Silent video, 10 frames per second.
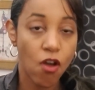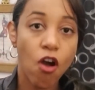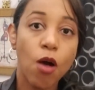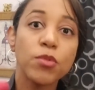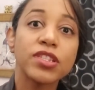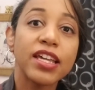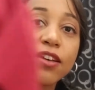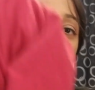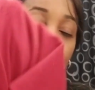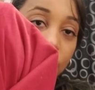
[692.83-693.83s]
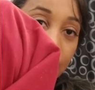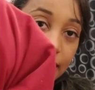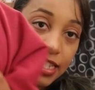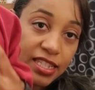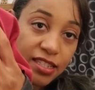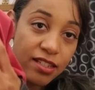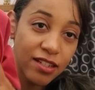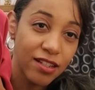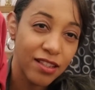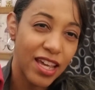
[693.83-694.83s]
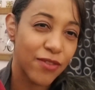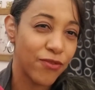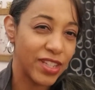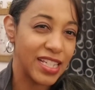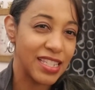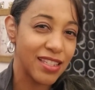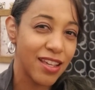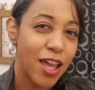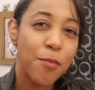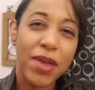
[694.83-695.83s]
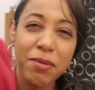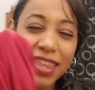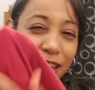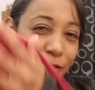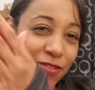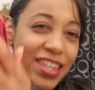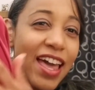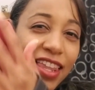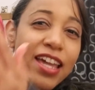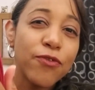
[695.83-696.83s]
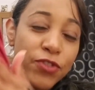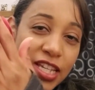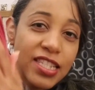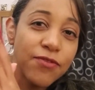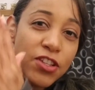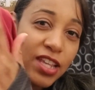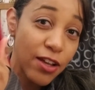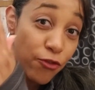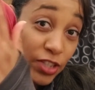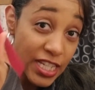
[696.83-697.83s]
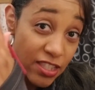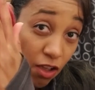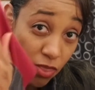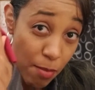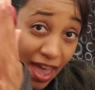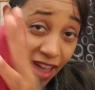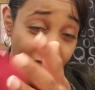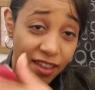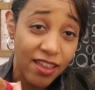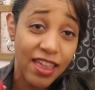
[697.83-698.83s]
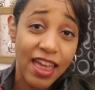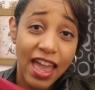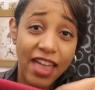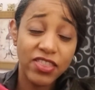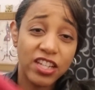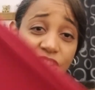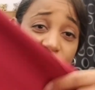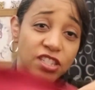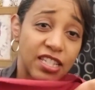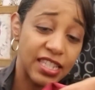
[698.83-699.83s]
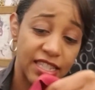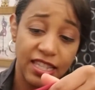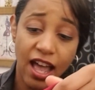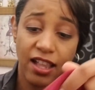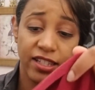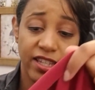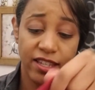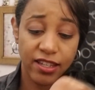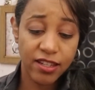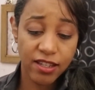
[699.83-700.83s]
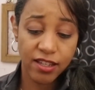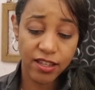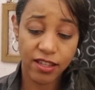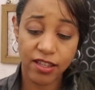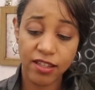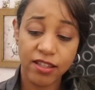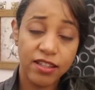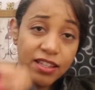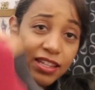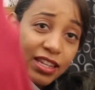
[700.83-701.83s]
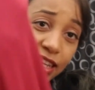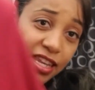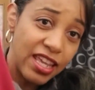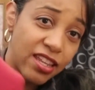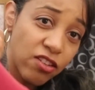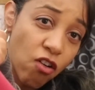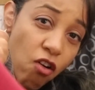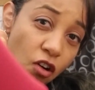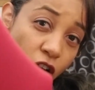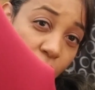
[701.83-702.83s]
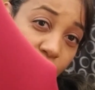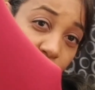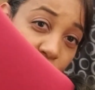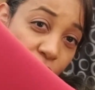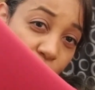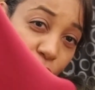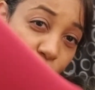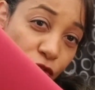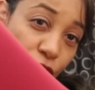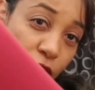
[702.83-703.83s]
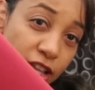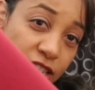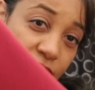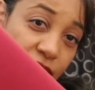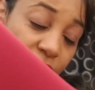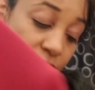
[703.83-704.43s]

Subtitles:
almost like a fleece. Not a fleece. Maybe like like a fleece. It feels like a fleece on the back, and then it's just a solid knit on the front.